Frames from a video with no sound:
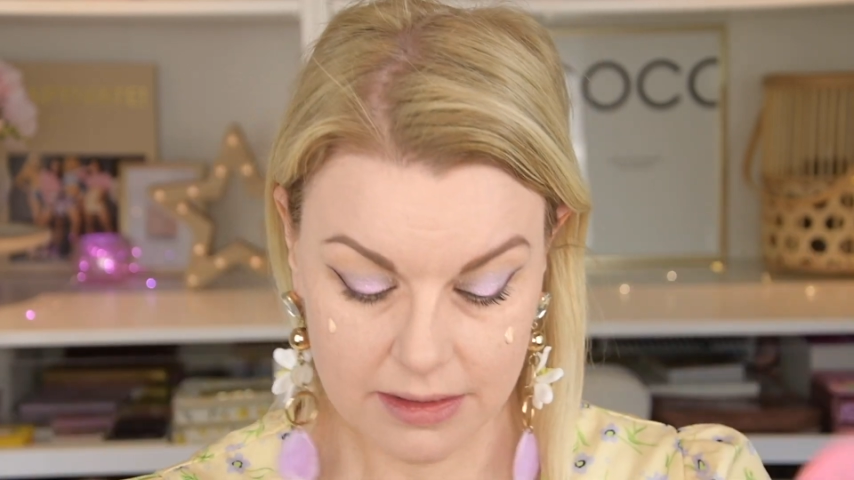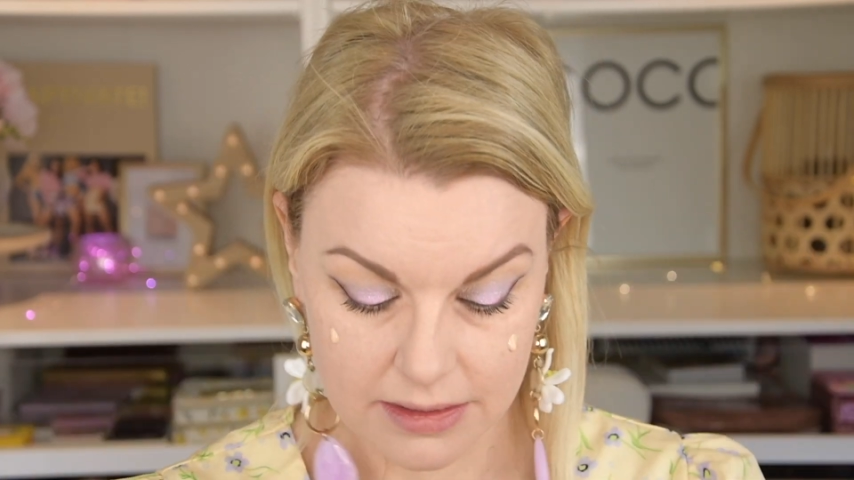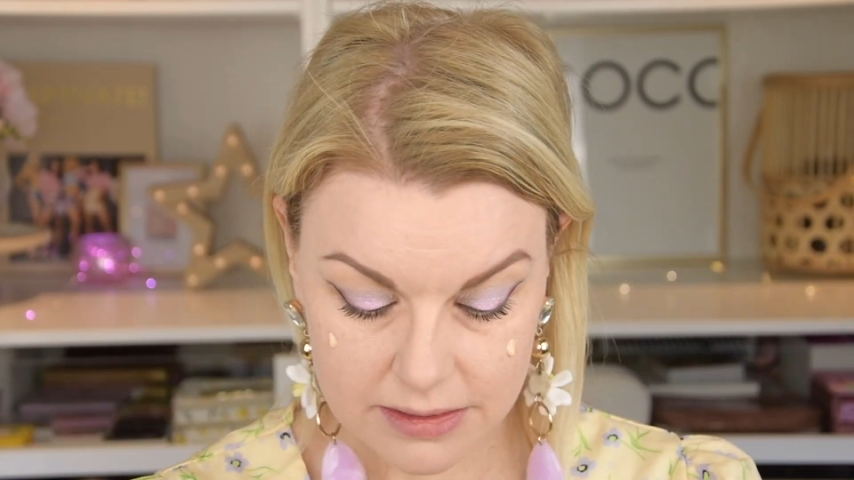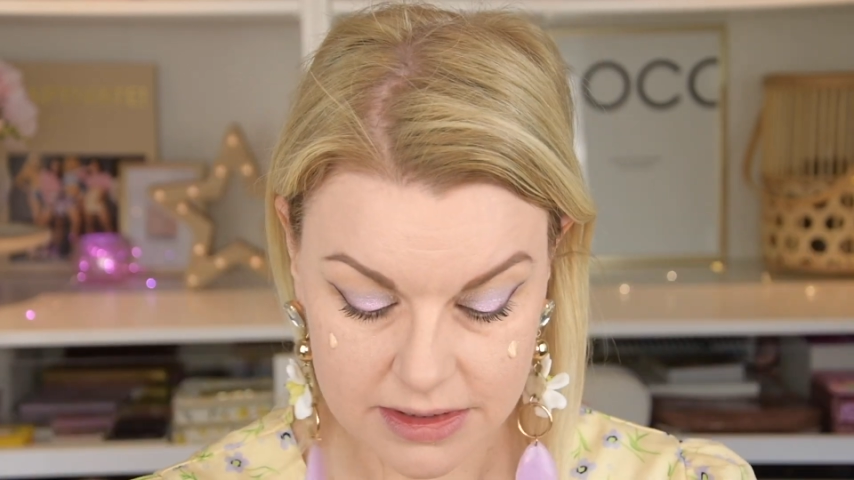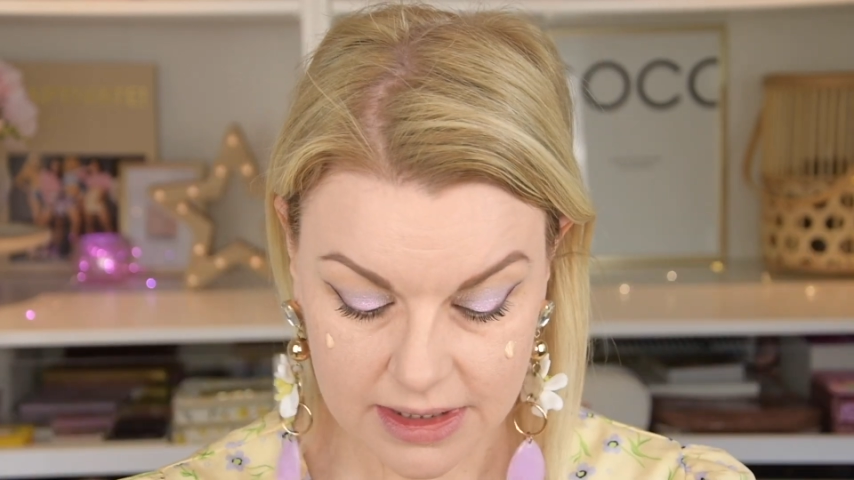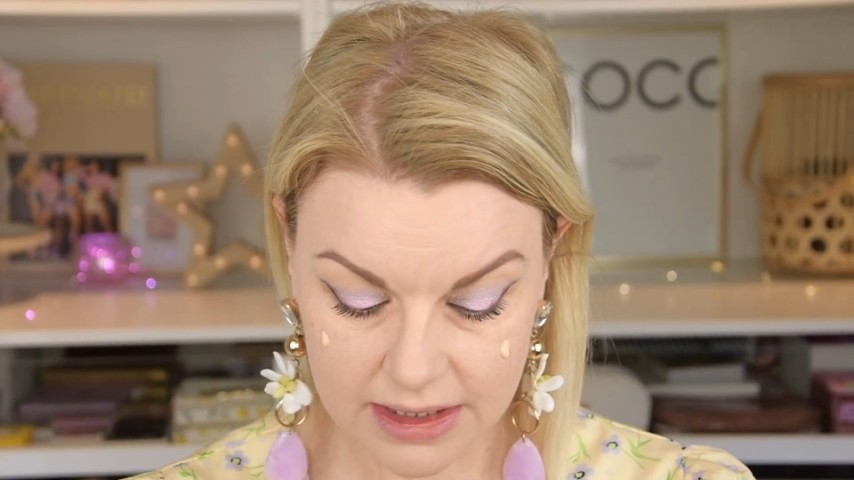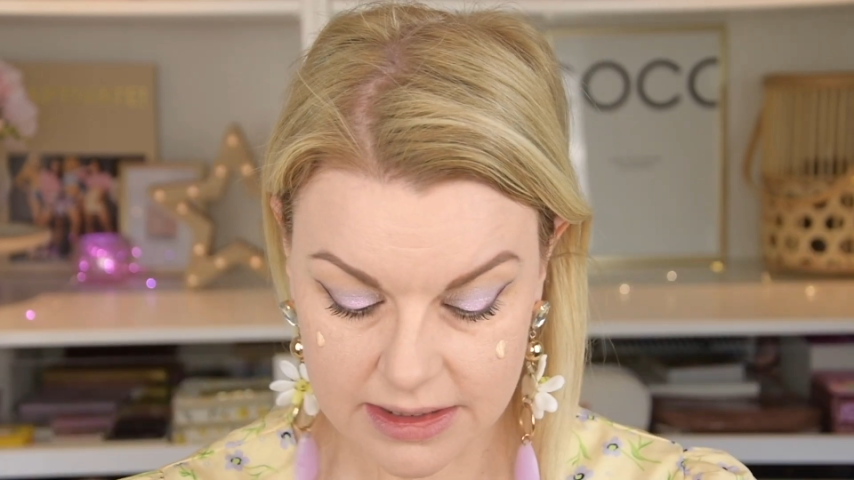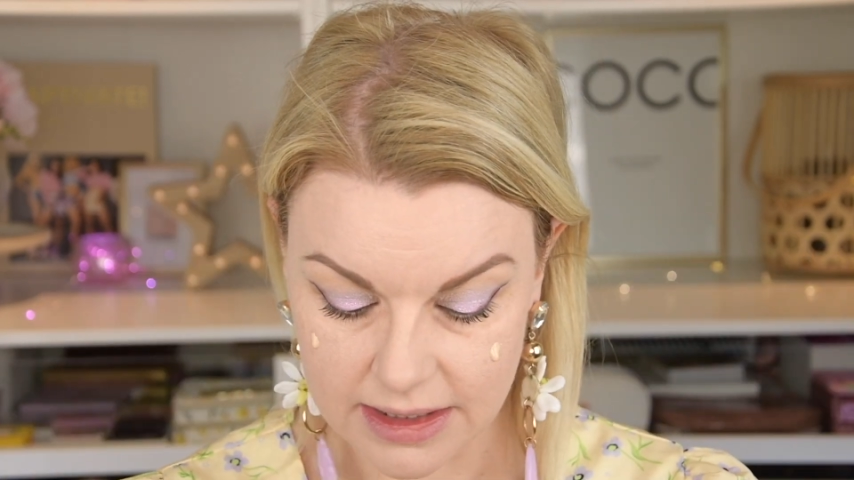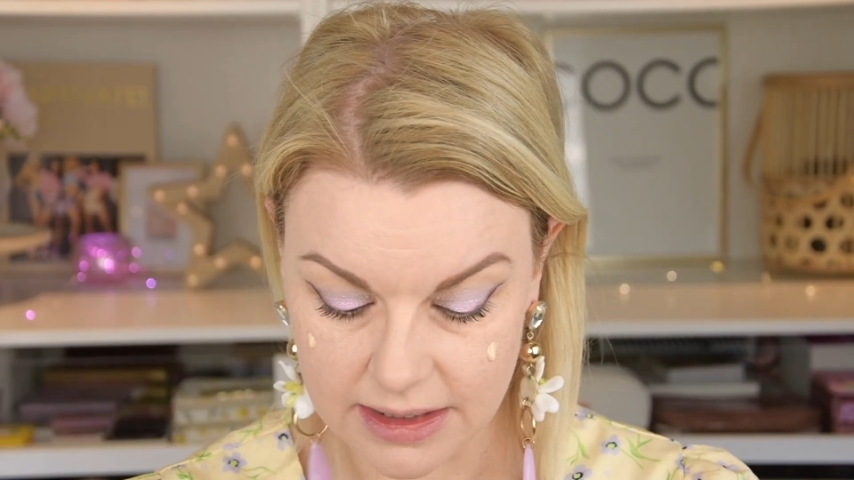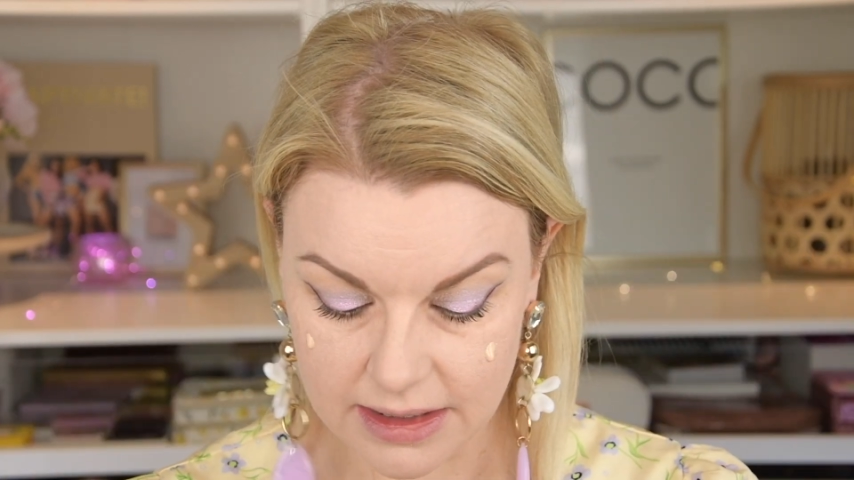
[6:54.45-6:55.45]
I'm just gonna
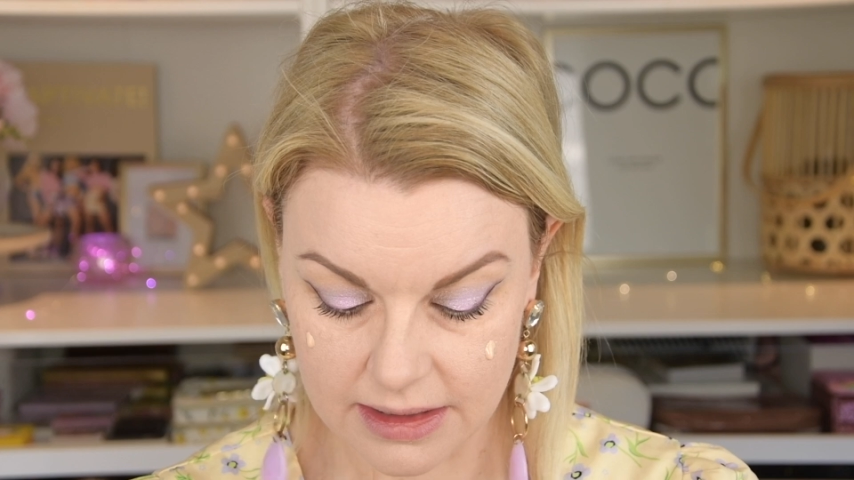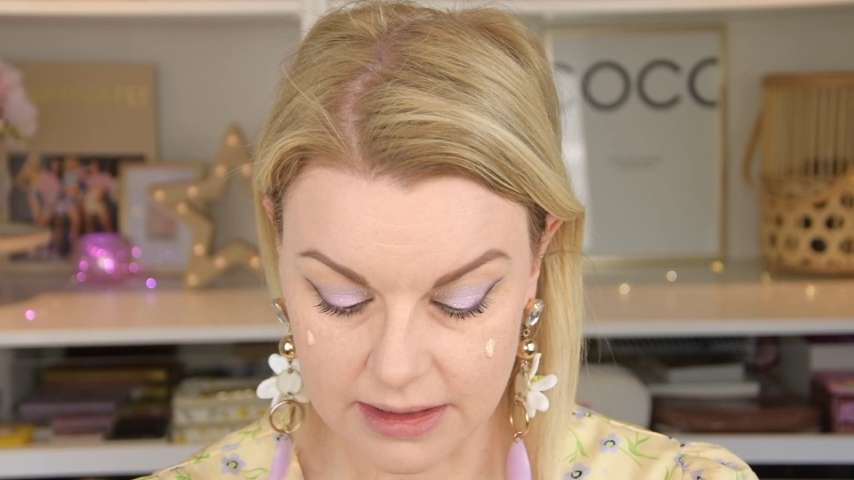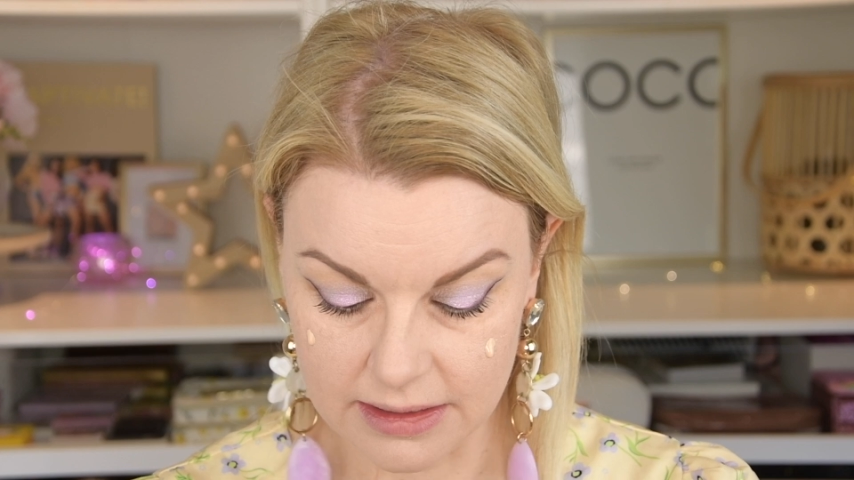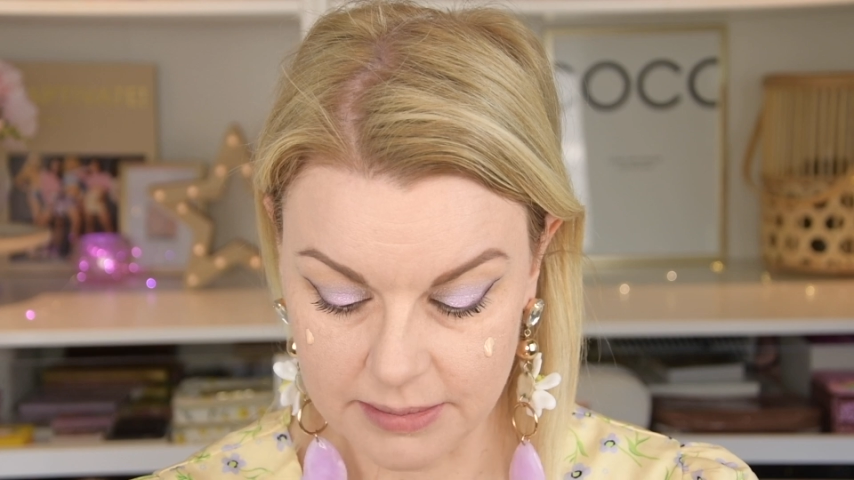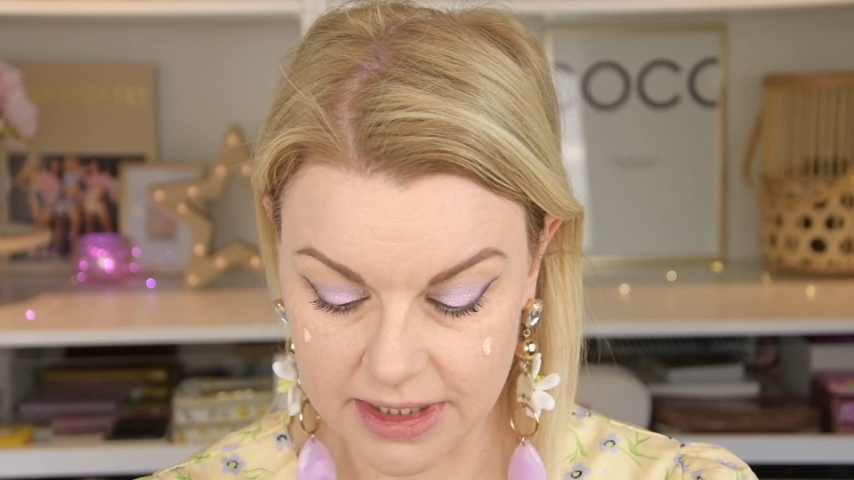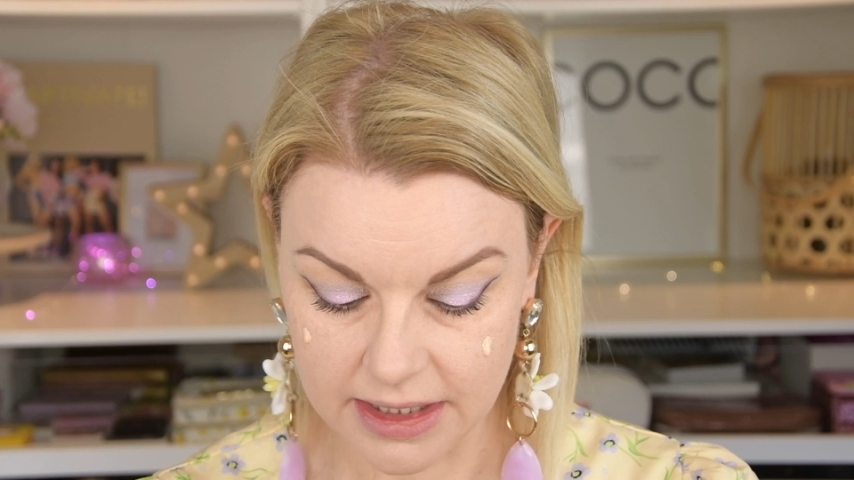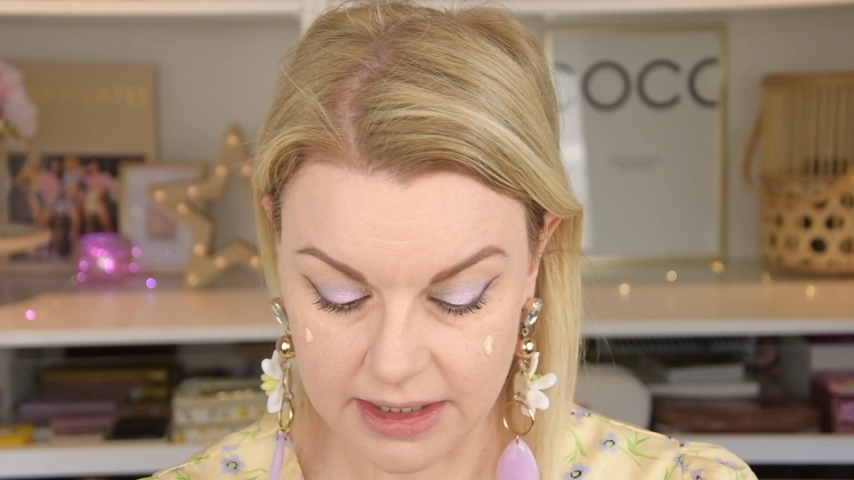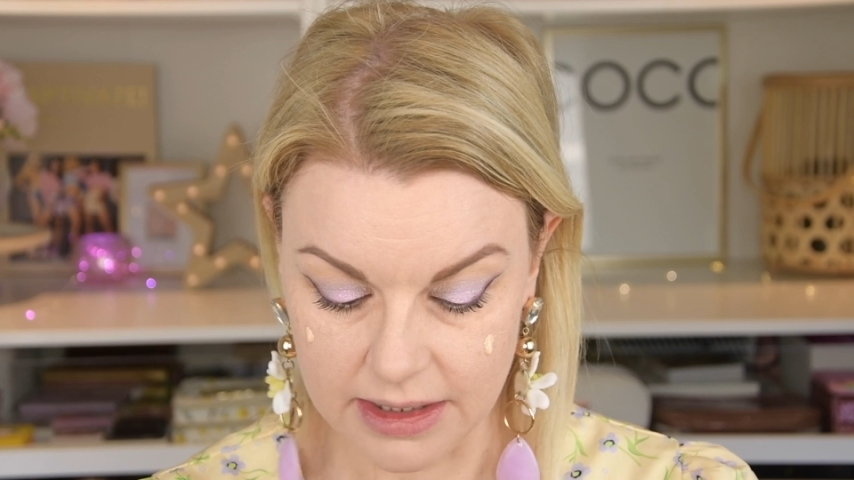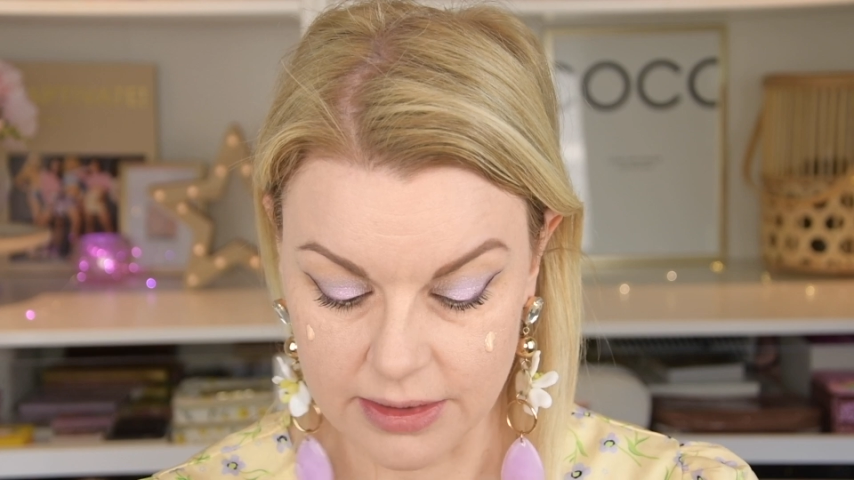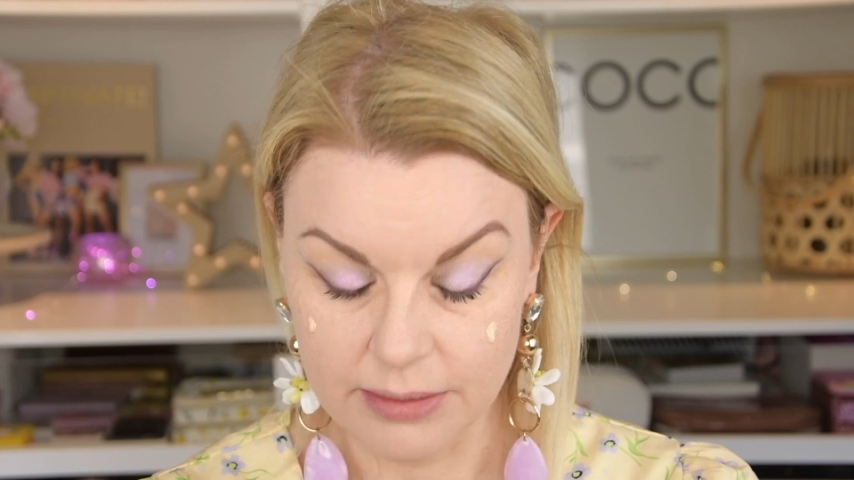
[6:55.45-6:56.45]
take a little bit here,